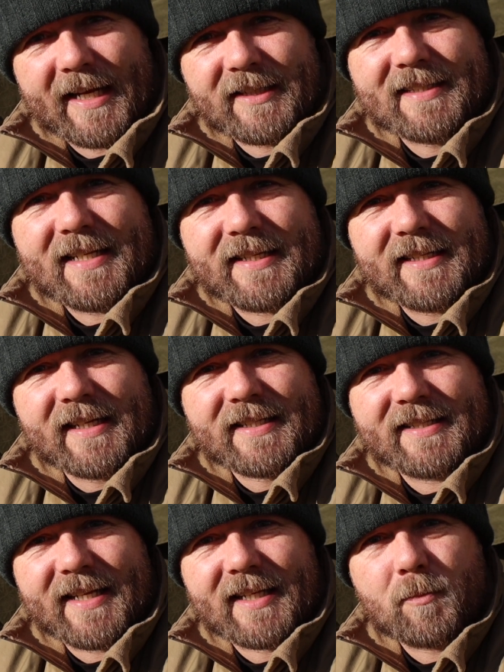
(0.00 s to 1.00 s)
it's listed as
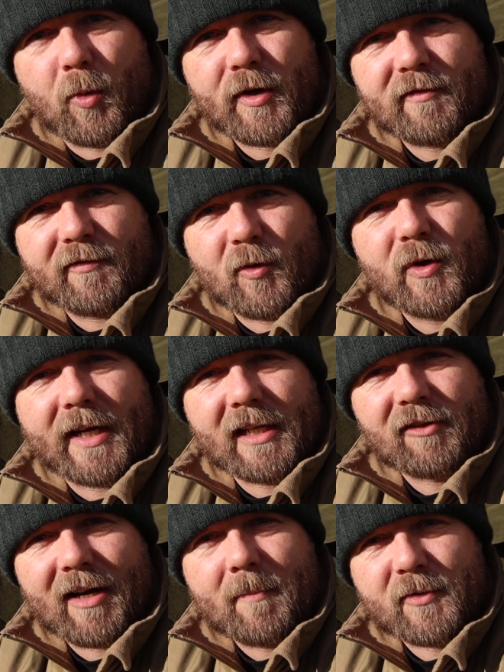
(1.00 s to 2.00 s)
6.4
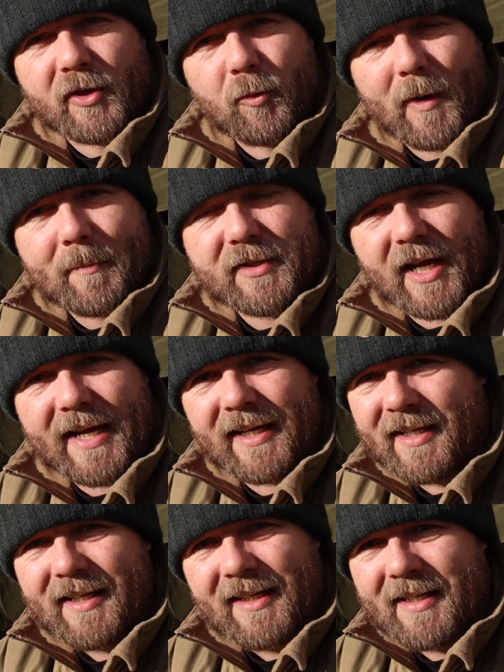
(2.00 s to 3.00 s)
kilograms on the website,
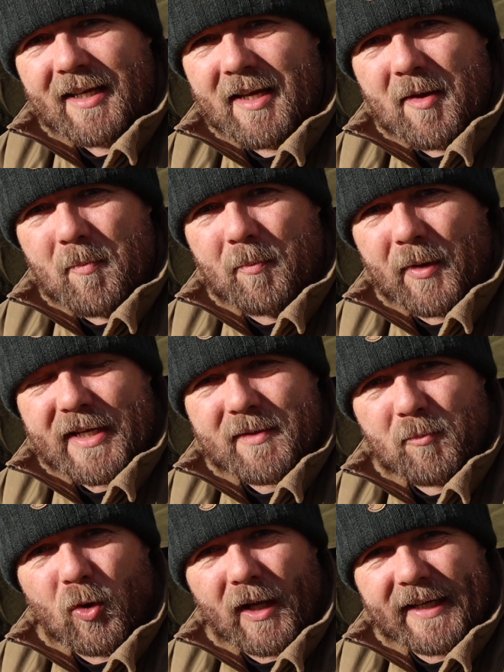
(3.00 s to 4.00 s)
but
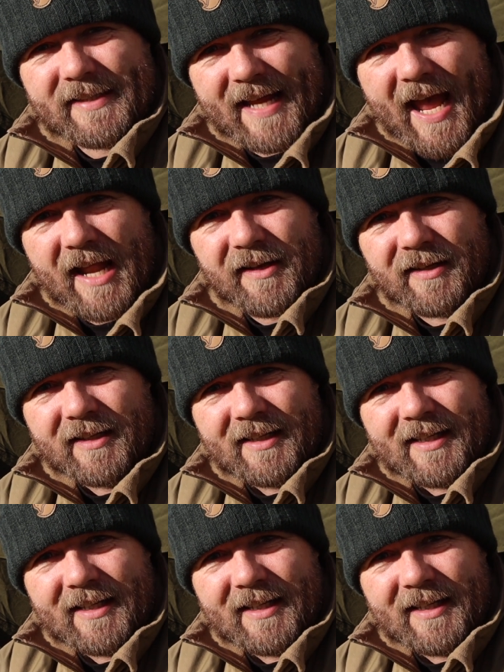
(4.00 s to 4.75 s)
it's more like 10.